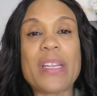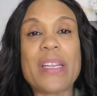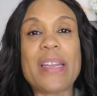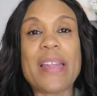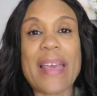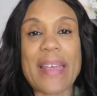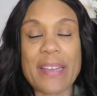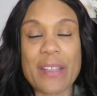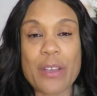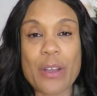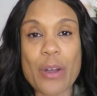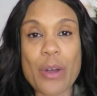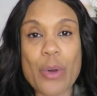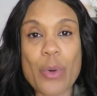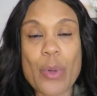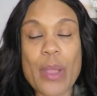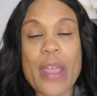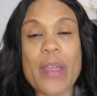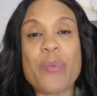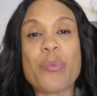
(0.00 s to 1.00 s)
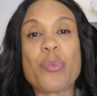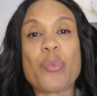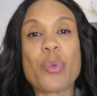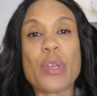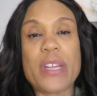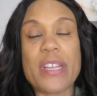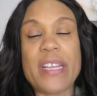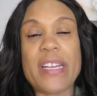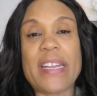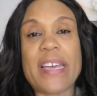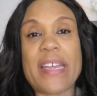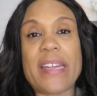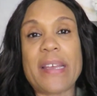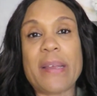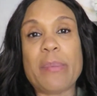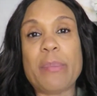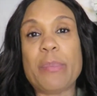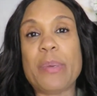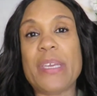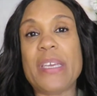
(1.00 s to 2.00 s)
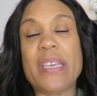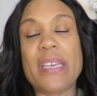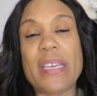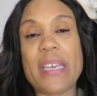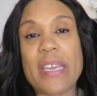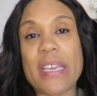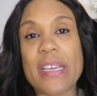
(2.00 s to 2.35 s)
let go and really let him be